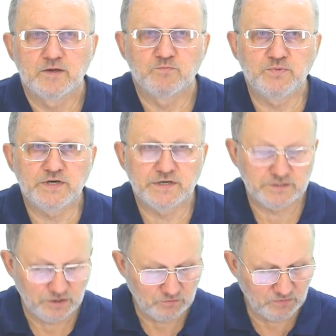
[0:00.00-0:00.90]

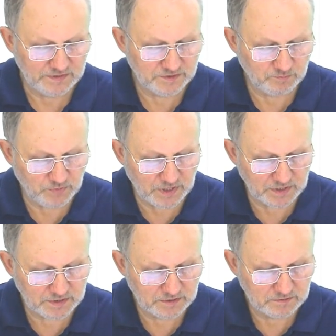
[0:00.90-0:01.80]
But when the
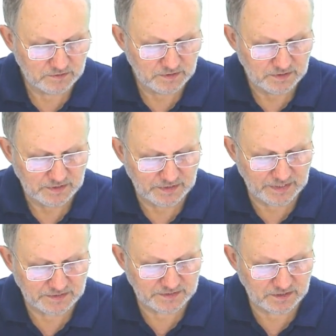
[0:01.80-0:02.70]
puck
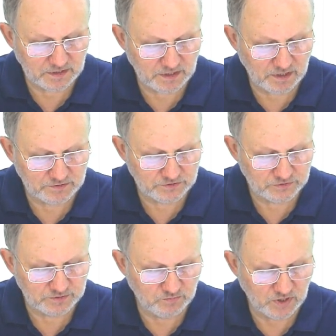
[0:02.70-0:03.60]
gets onto
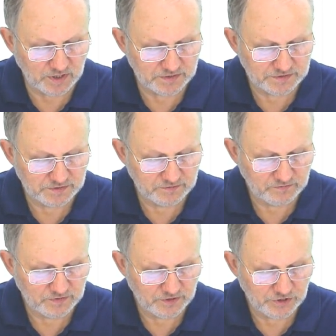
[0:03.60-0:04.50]
the board,
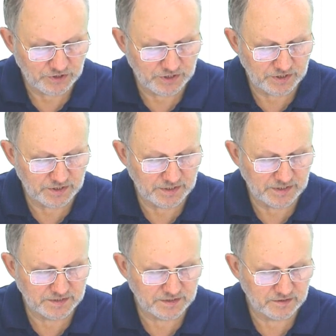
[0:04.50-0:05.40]
here
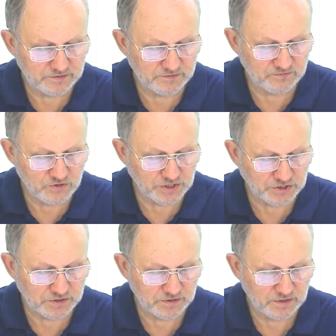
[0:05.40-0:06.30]
is the
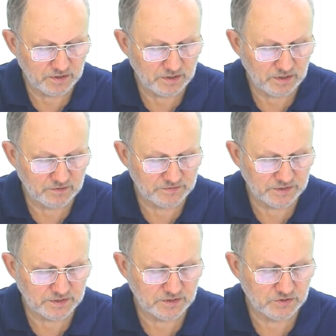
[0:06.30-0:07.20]
friction on
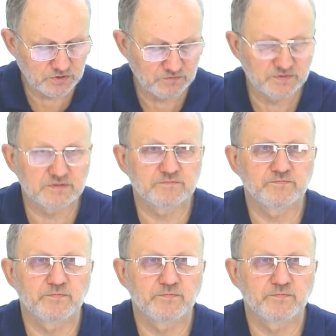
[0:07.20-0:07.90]
this surface.